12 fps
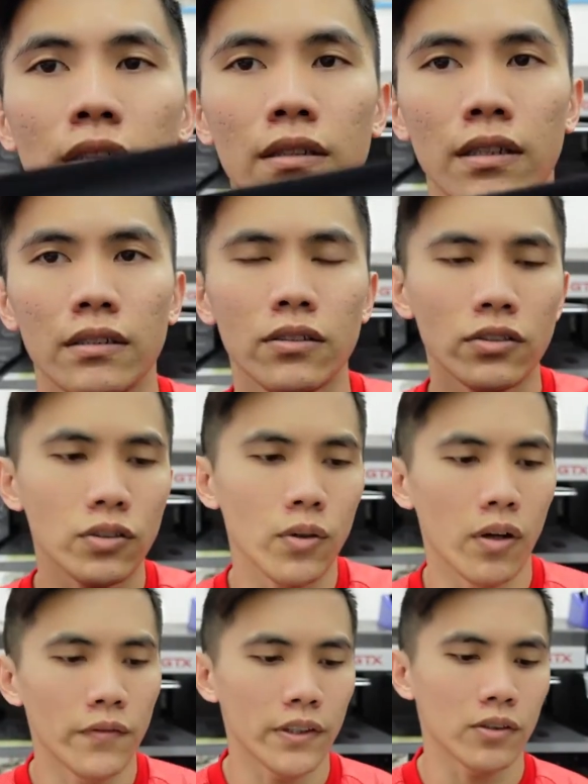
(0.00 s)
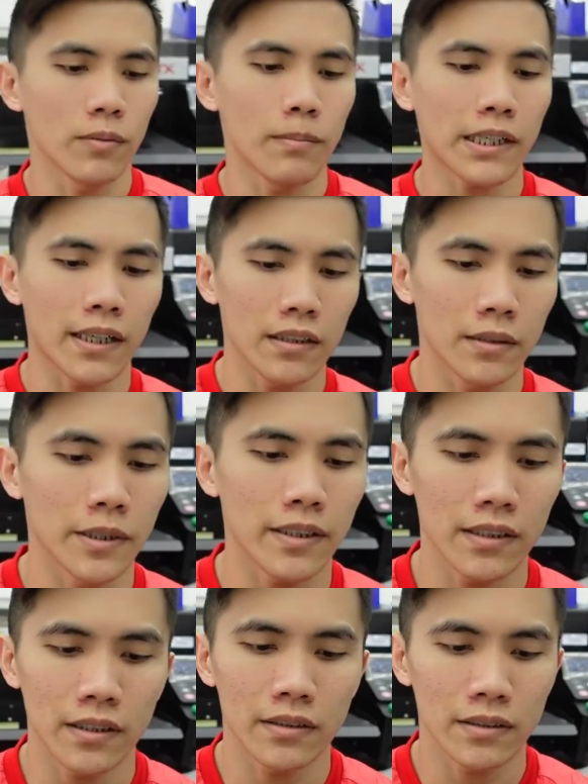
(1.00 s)
Okay, not so obvious on black color, but
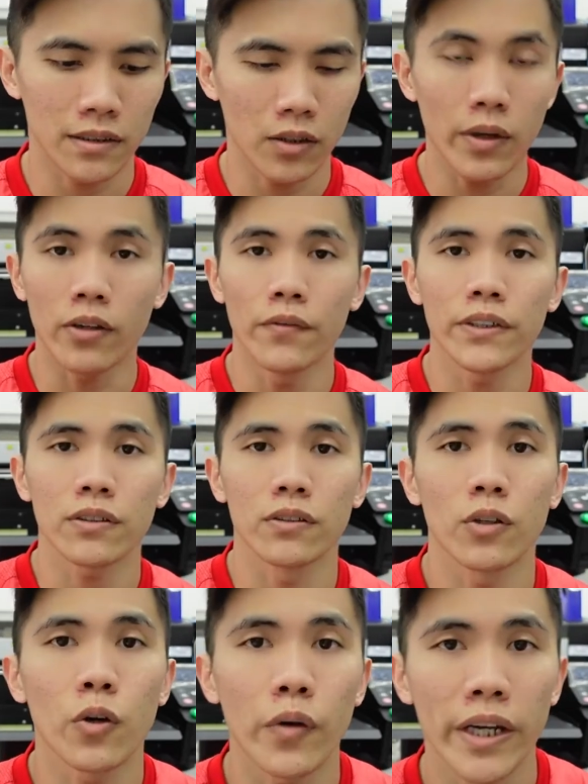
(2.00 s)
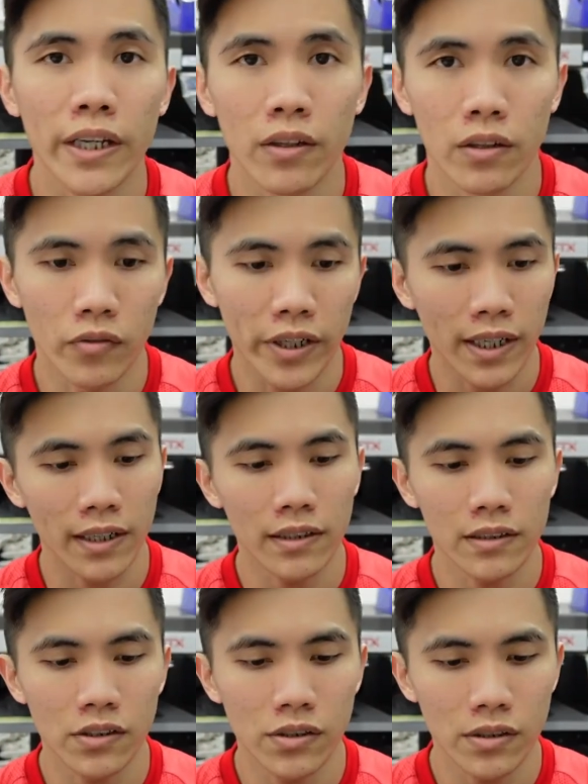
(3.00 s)
then it's quite obvious on grey or red
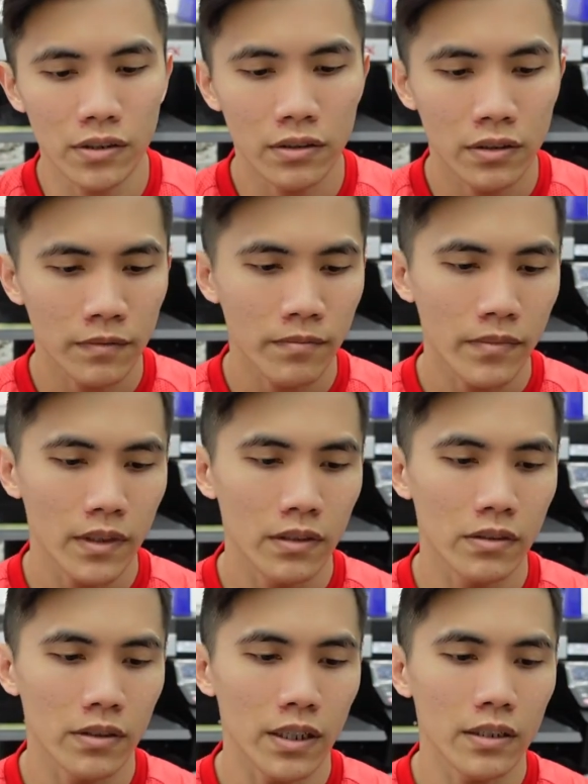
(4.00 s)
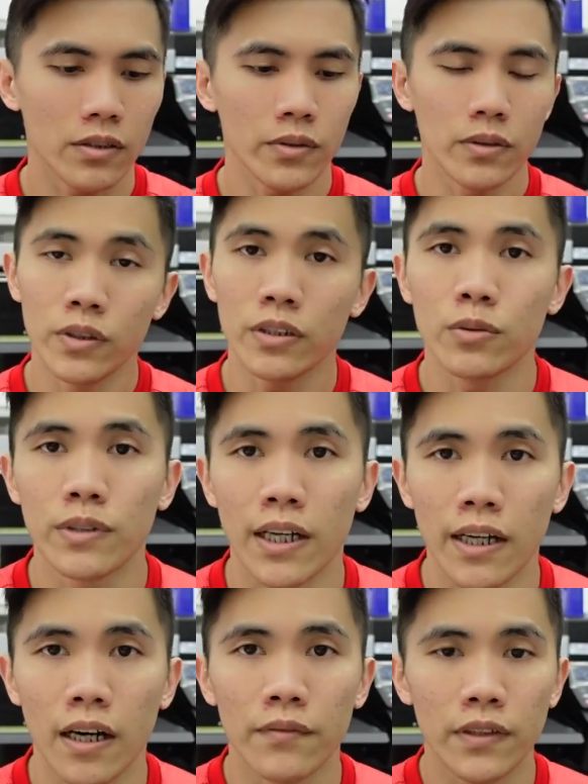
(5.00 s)
color t-shirt. So then you need to
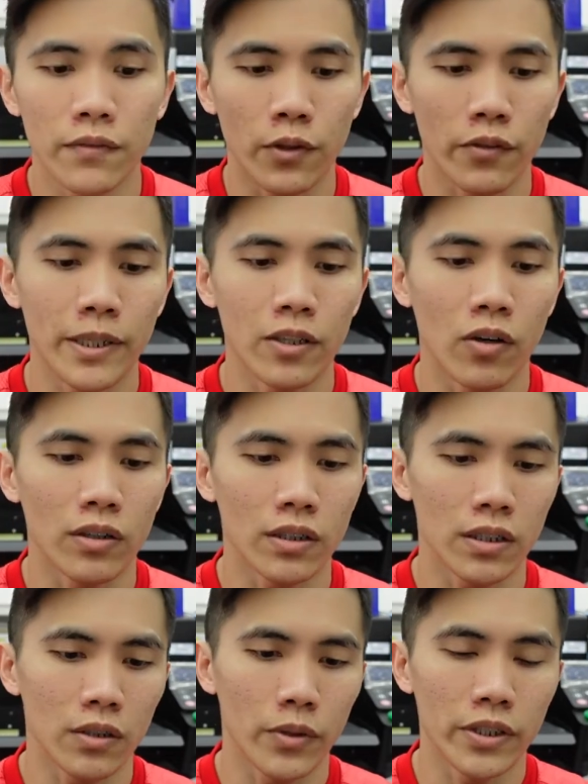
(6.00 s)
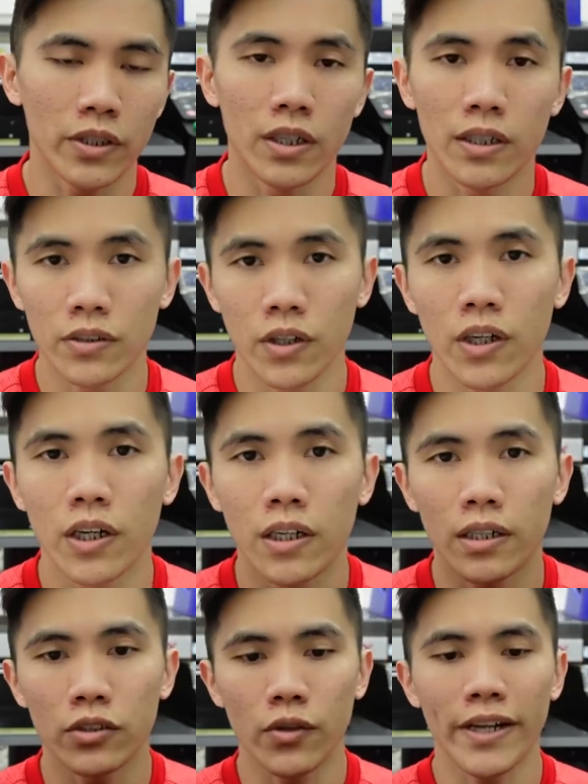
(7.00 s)
like hover for a bit longer when you're
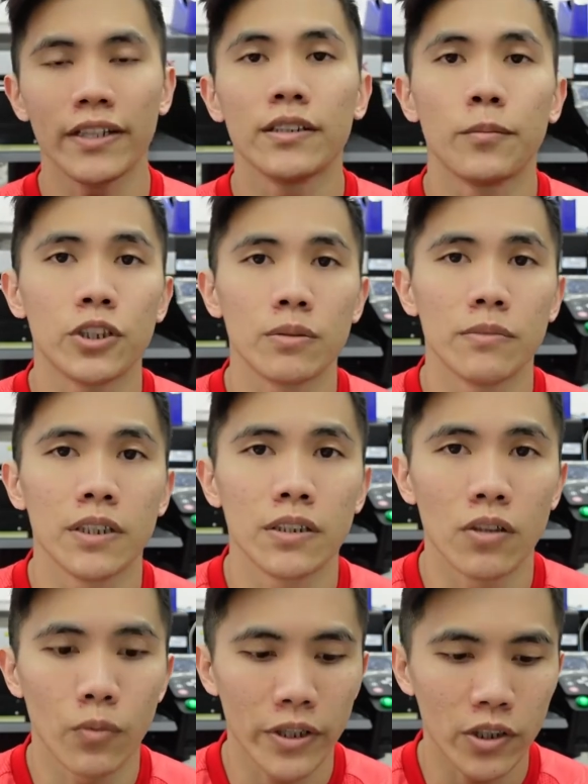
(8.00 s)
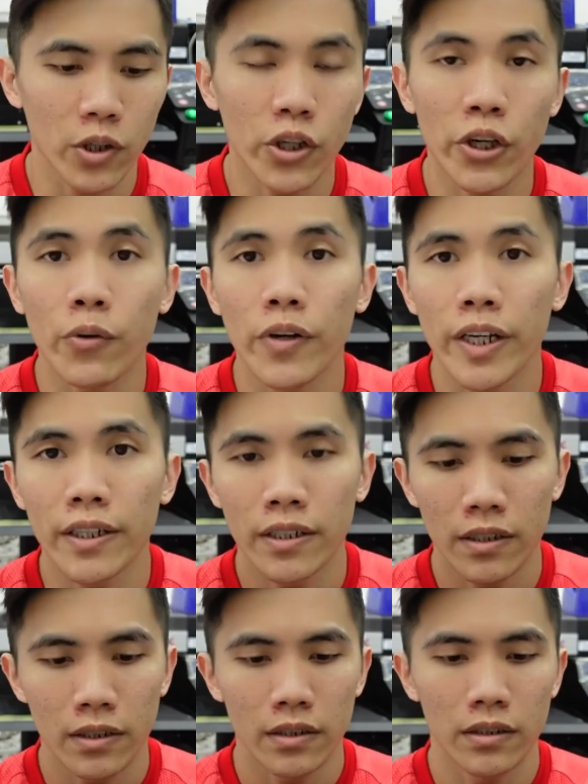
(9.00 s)
drying the bitumen or when you're curing.
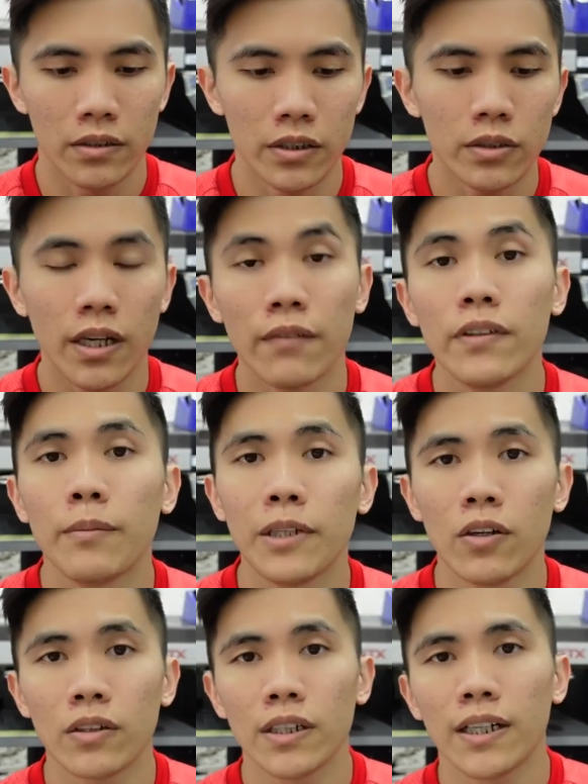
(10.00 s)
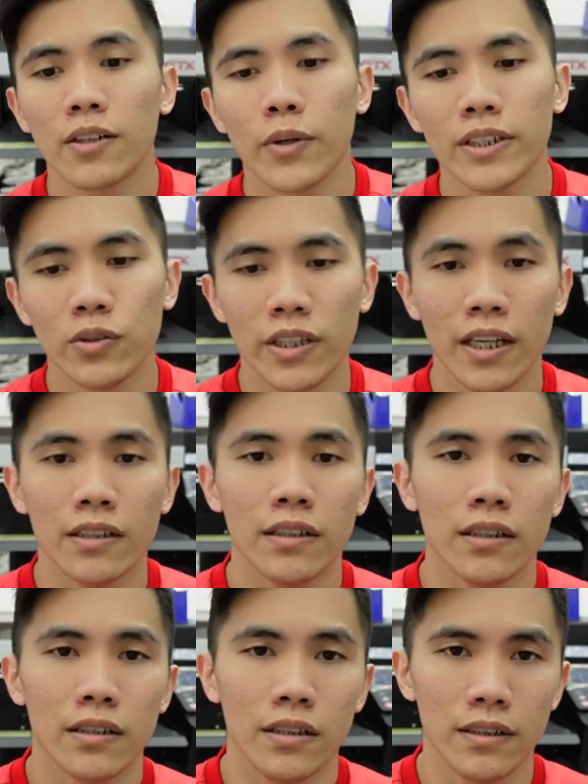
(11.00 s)
you need to hover a bit longer, otherwise you get
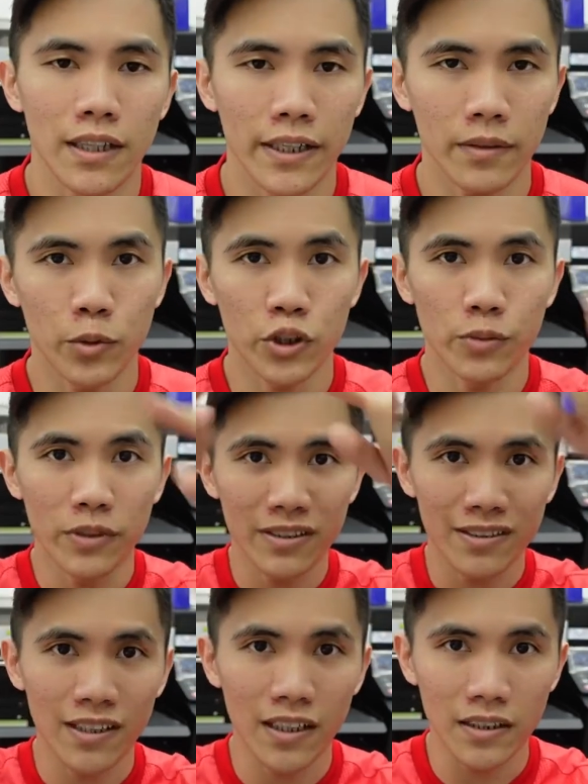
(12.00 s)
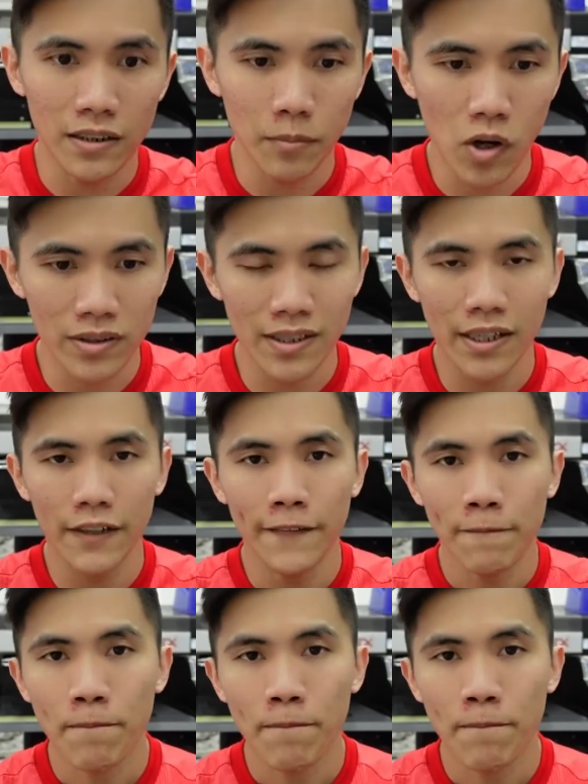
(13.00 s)
a like pretreatment stain, a box there.